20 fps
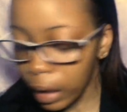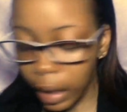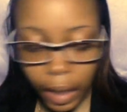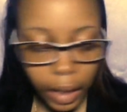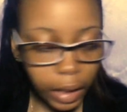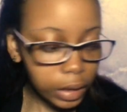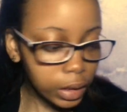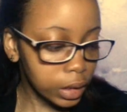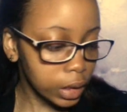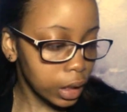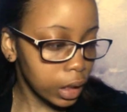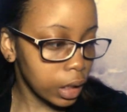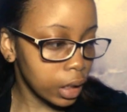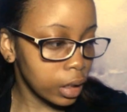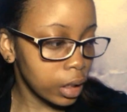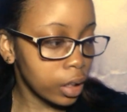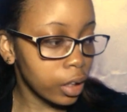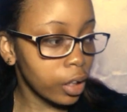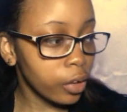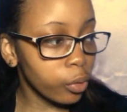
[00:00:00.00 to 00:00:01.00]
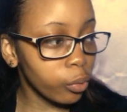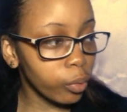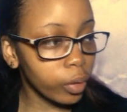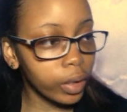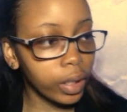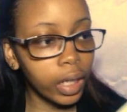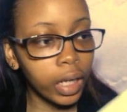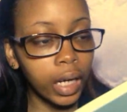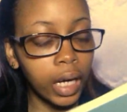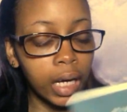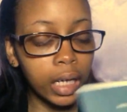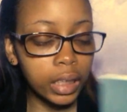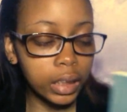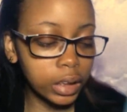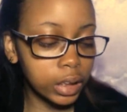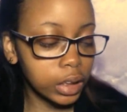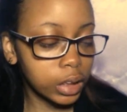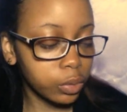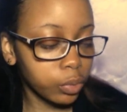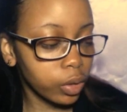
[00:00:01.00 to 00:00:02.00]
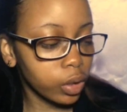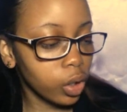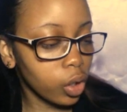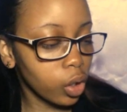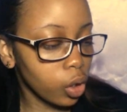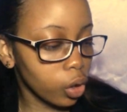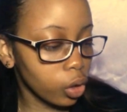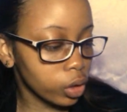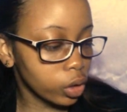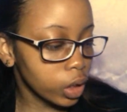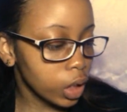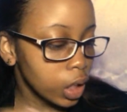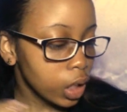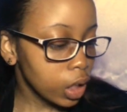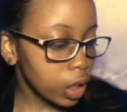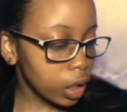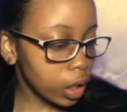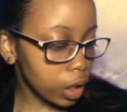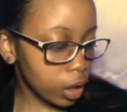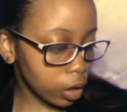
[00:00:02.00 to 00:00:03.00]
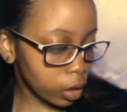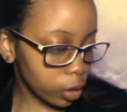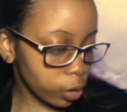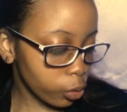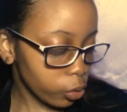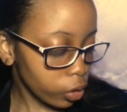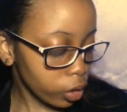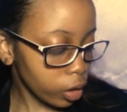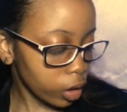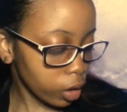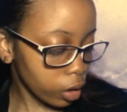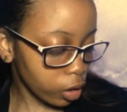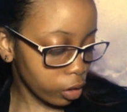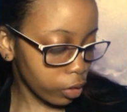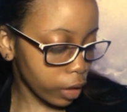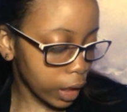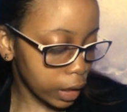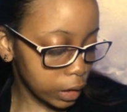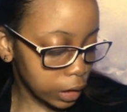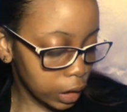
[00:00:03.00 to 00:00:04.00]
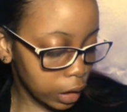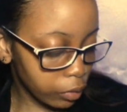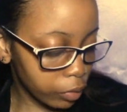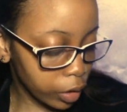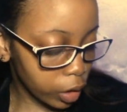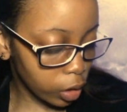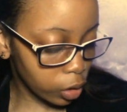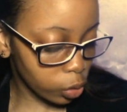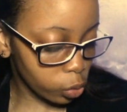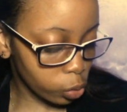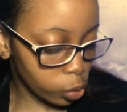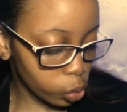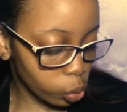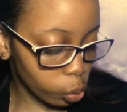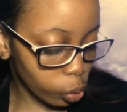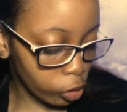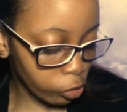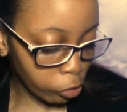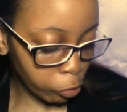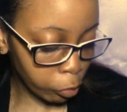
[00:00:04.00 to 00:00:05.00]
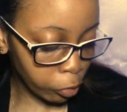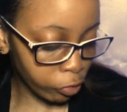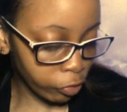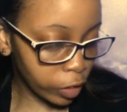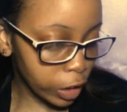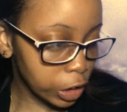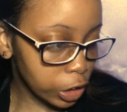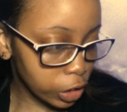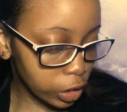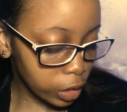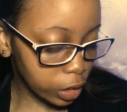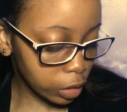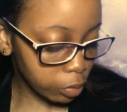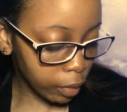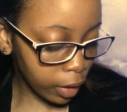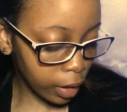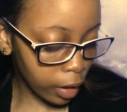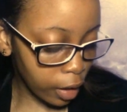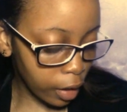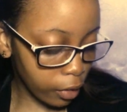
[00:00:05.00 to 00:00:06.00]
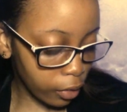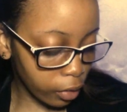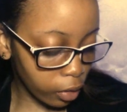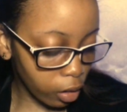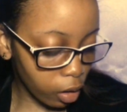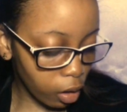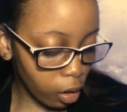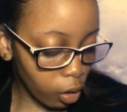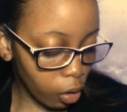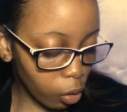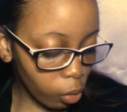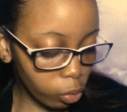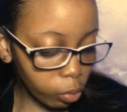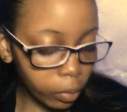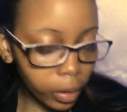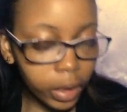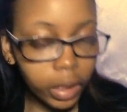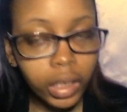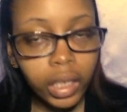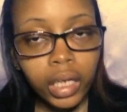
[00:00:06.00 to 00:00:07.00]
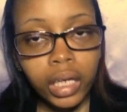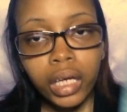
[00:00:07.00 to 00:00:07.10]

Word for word: I got, and another one that I got is this one called Included in Christ, Living a New Story from Ephesians by Heather Holman.